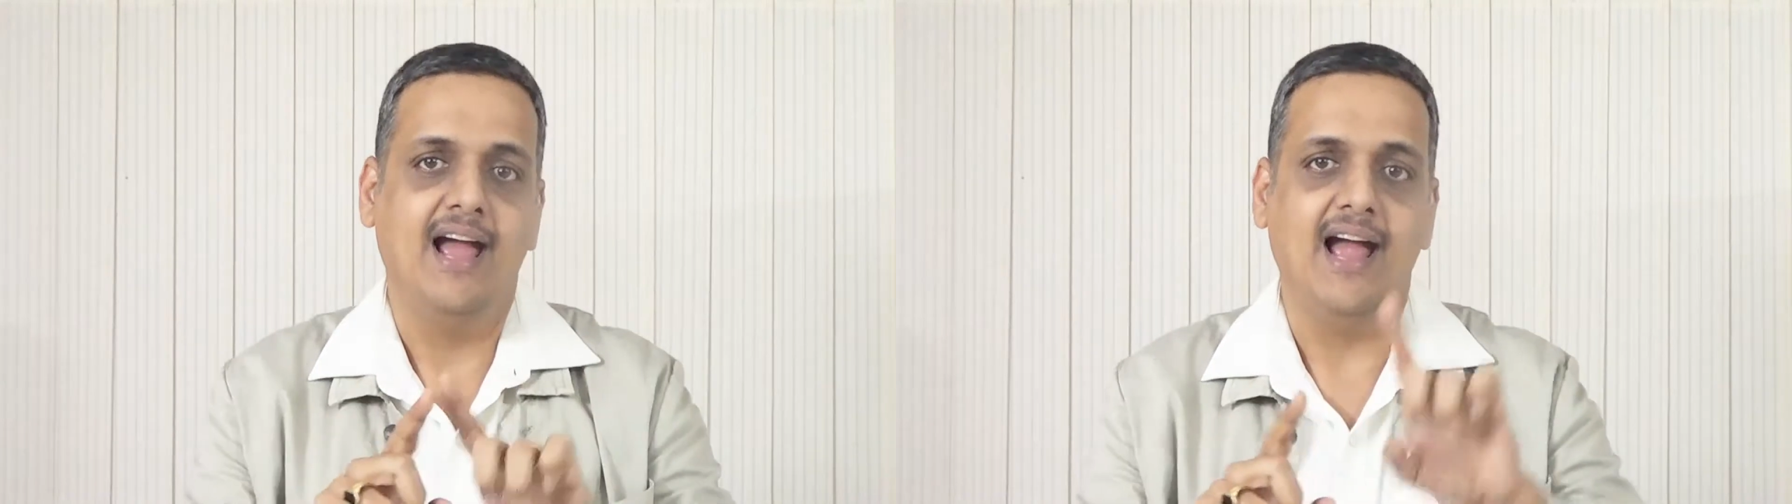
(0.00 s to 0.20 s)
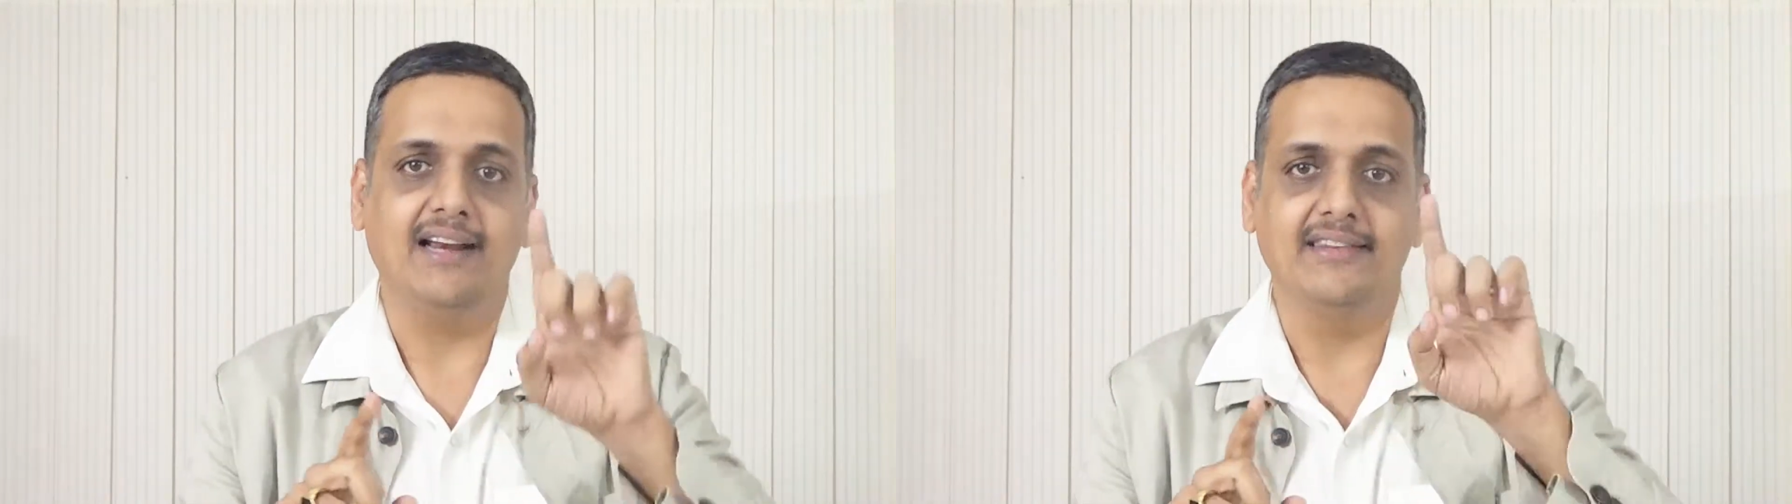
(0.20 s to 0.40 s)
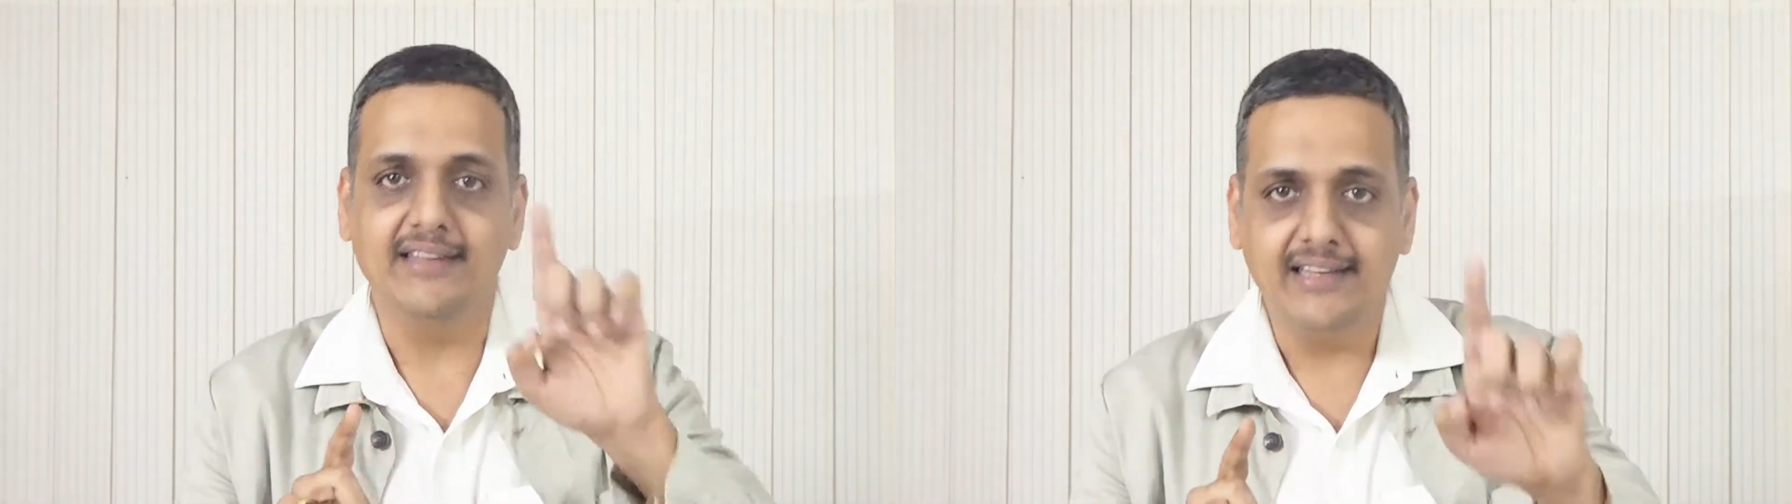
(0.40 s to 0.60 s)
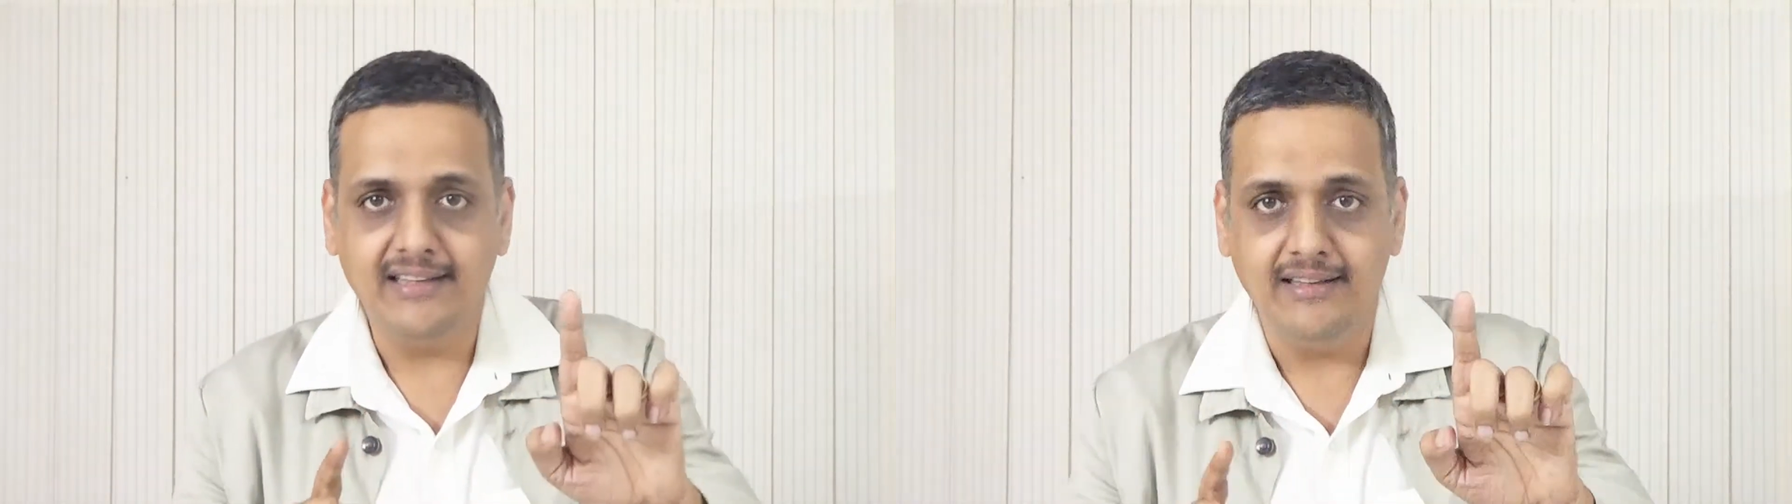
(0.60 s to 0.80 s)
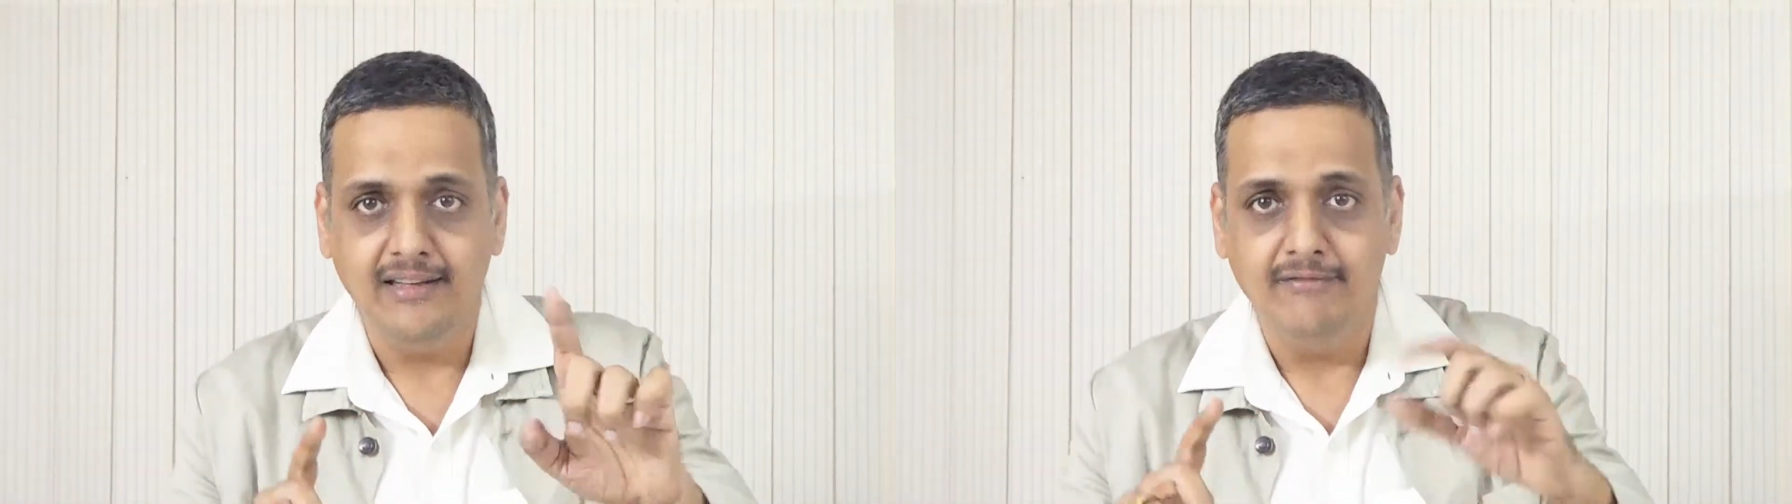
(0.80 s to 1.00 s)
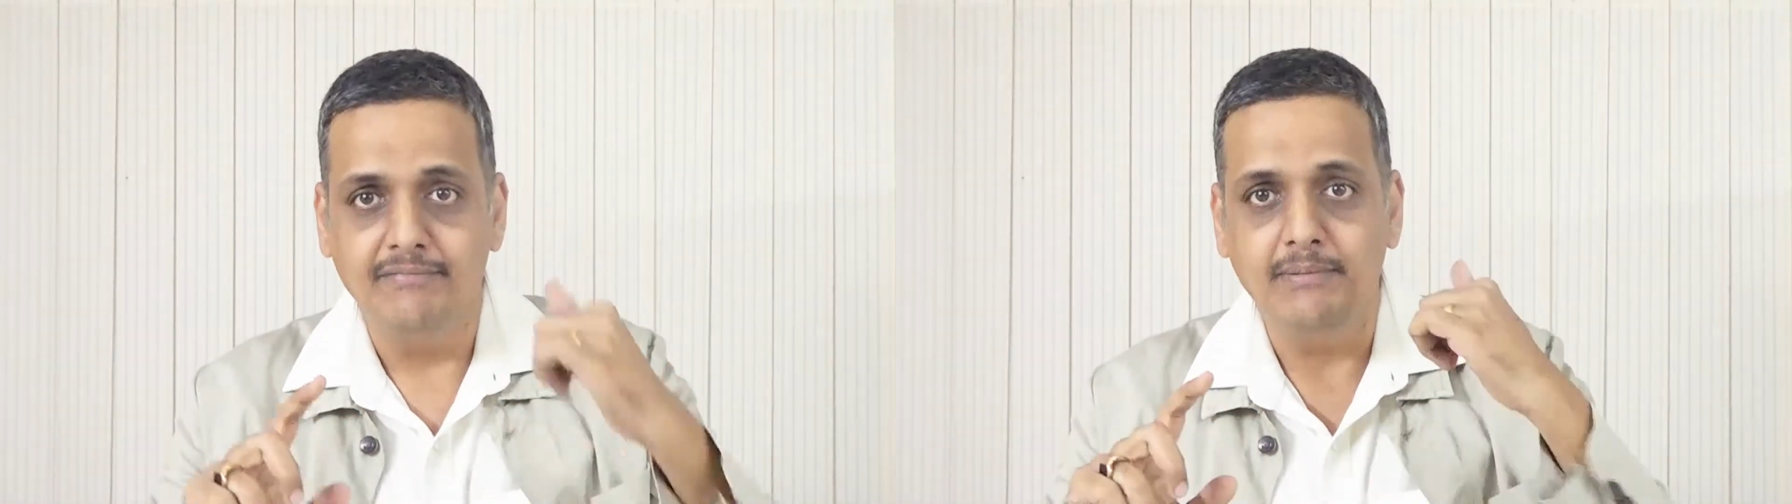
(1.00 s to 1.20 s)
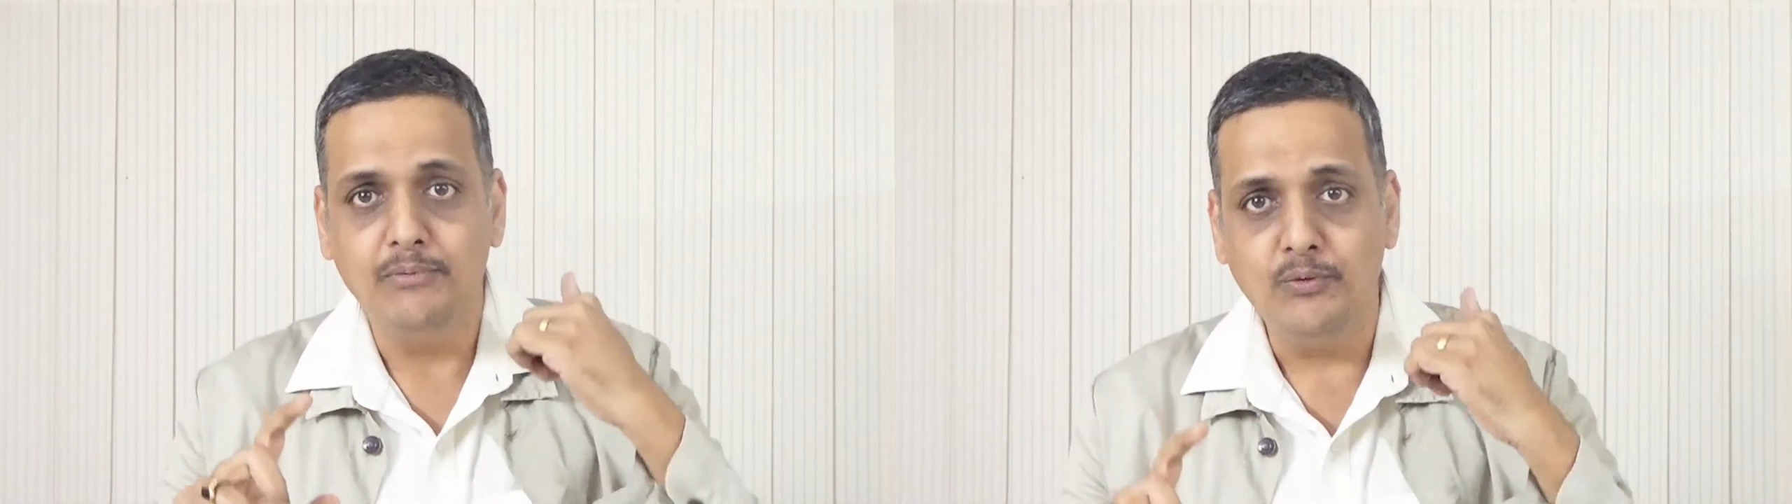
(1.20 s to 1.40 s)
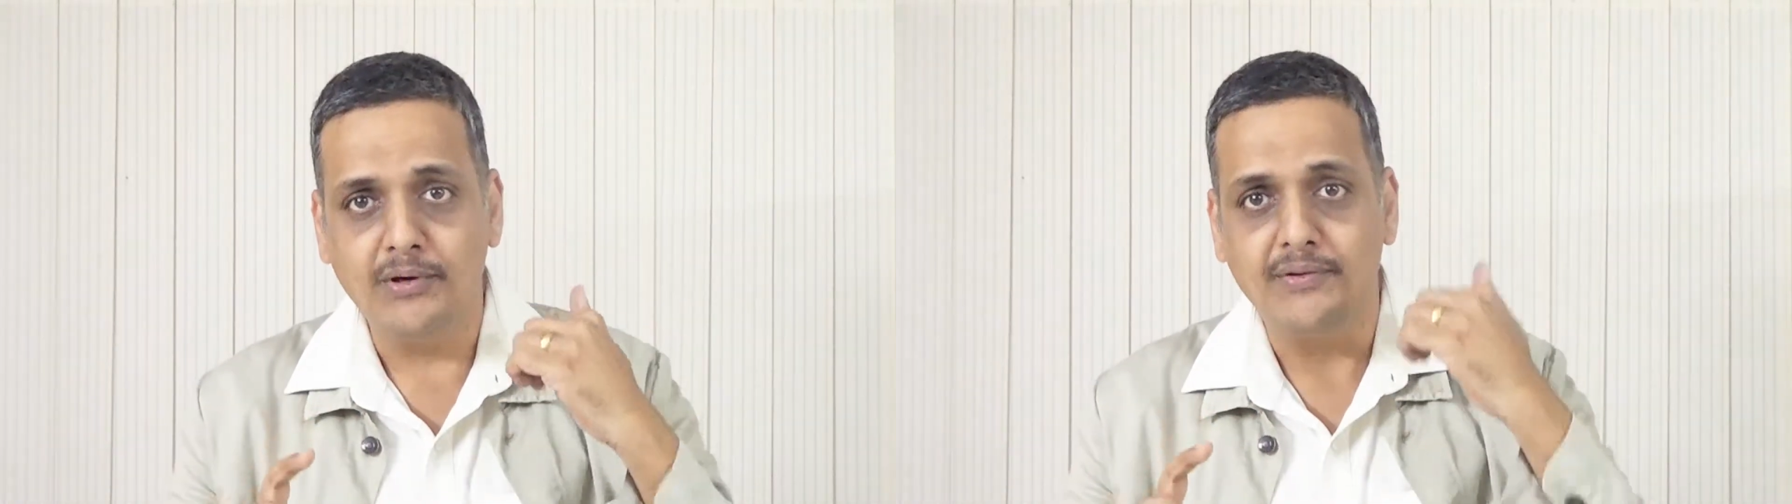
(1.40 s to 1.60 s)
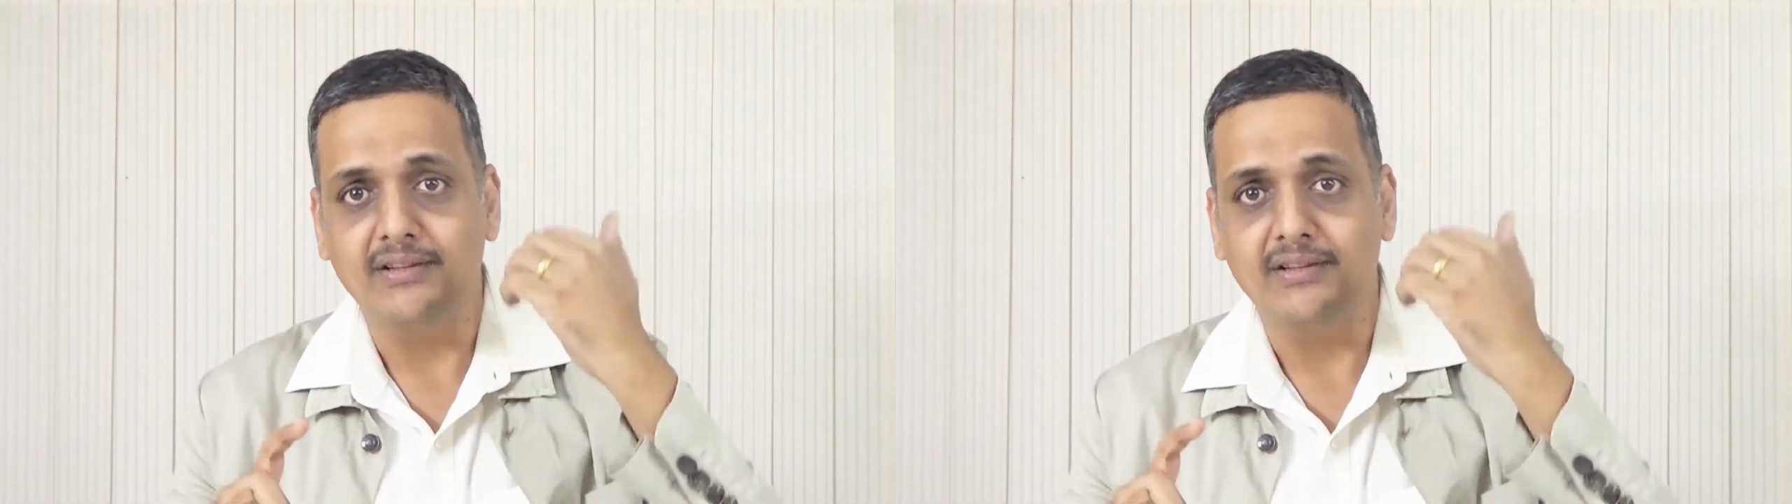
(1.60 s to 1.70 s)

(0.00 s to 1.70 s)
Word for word: And then we move on to